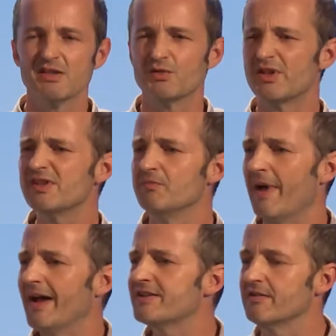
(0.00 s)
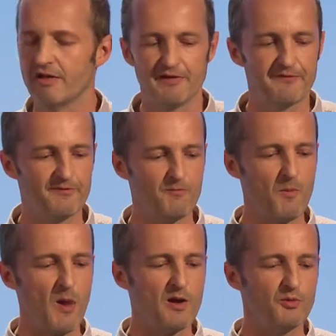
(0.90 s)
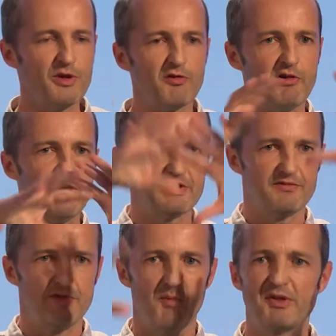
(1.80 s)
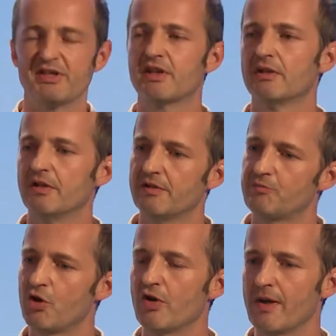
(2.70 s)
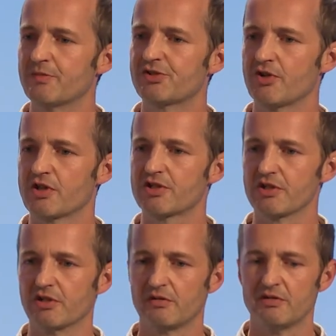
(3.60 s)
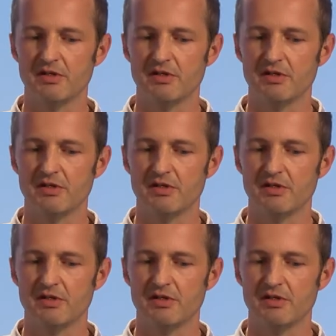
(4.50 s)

So does it matter if we create a, a particular program structure